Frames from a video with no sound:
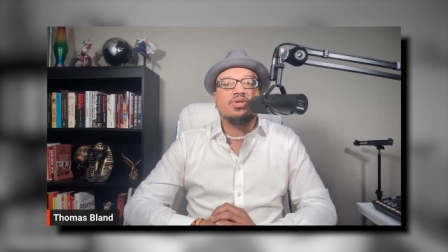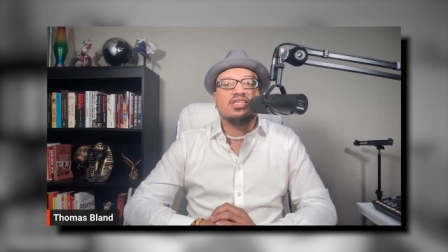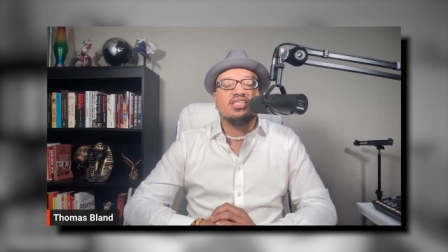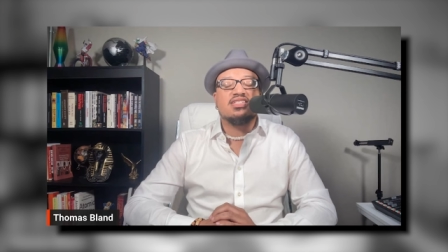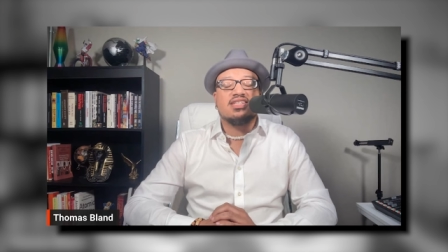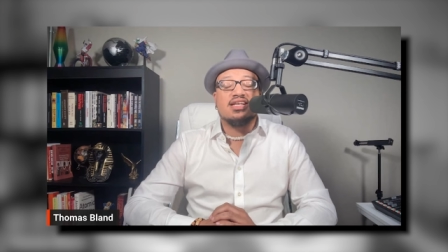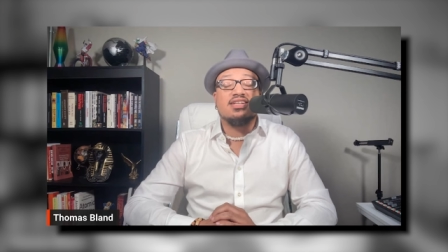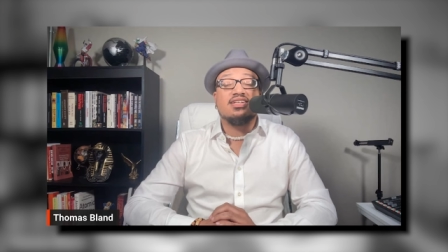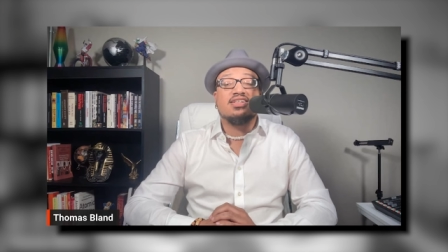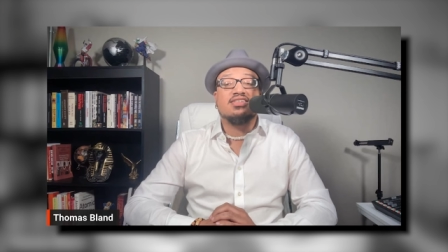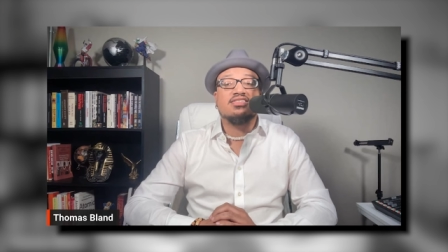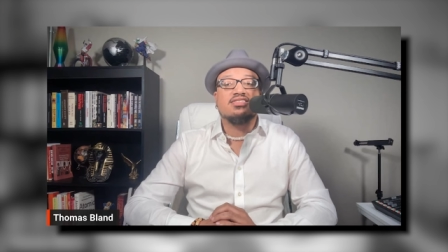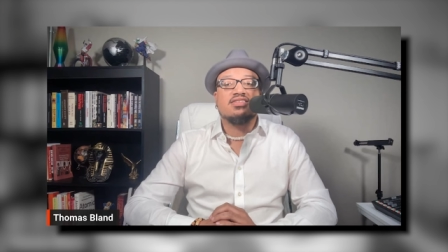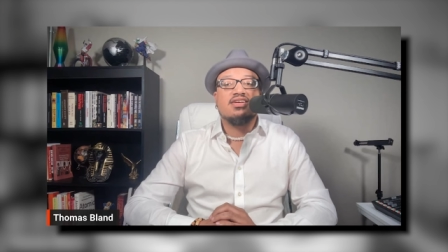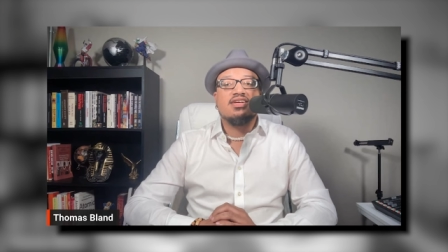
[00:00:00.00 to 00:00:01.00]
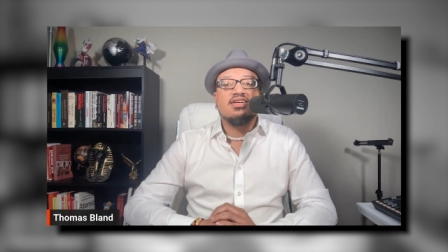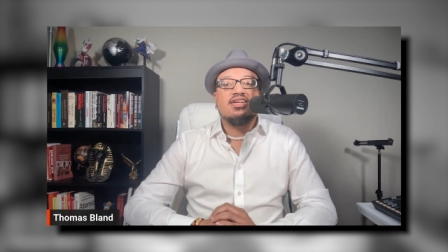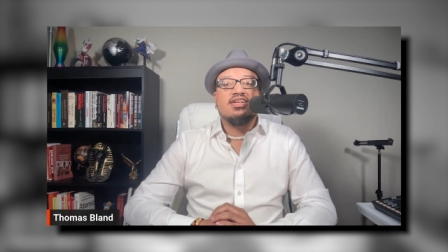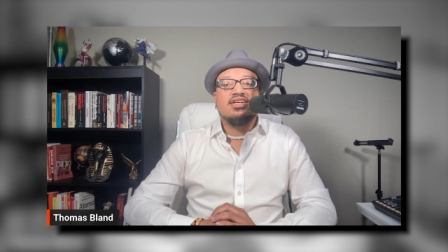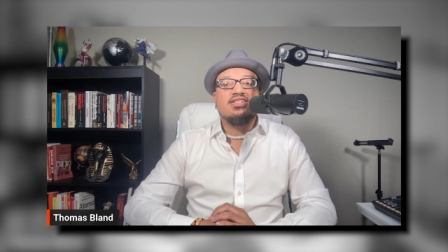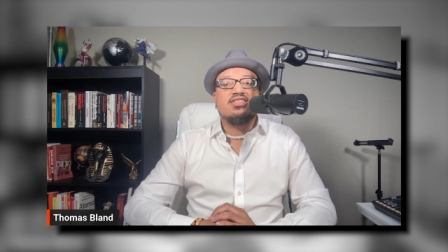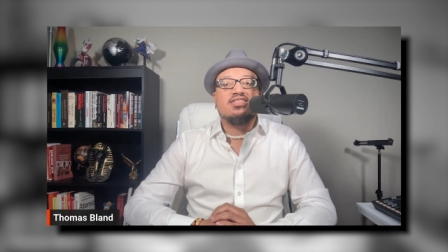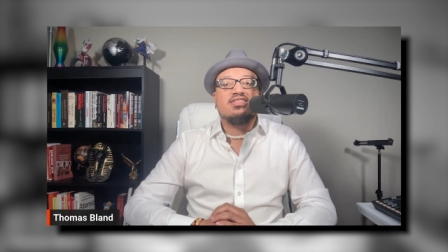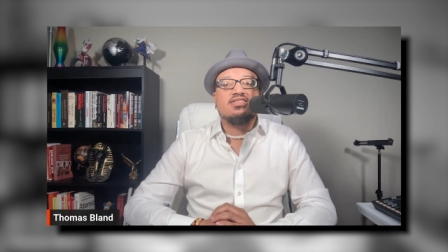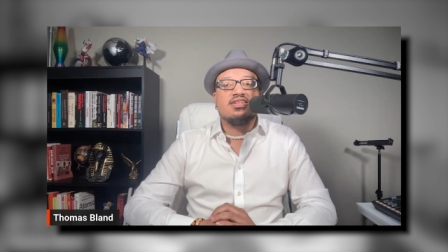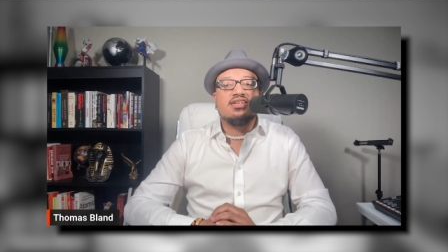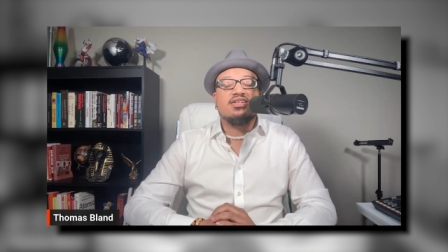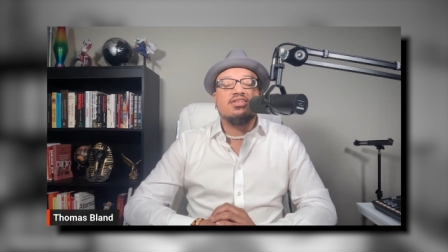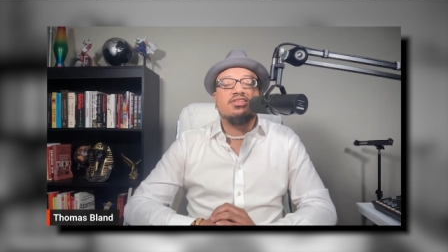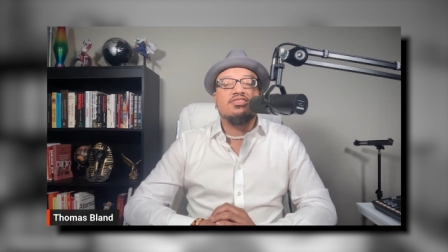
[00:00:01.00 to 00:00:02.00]
with his ex
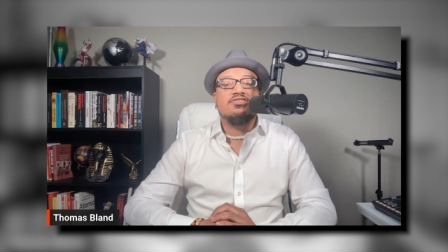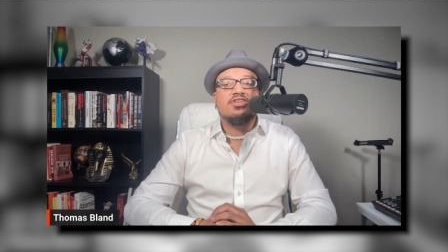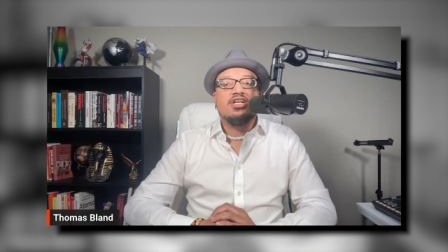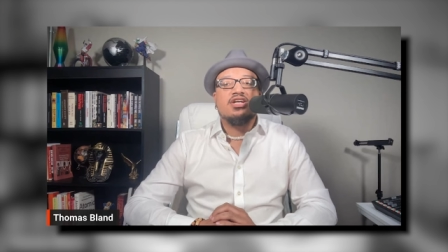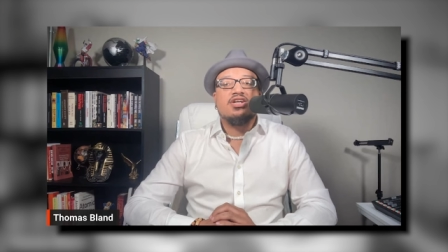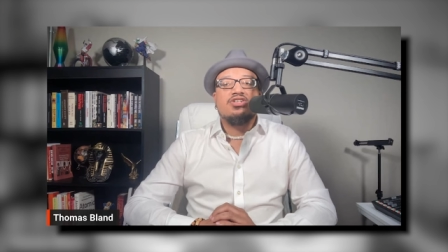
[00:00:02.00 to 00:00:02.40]
instead of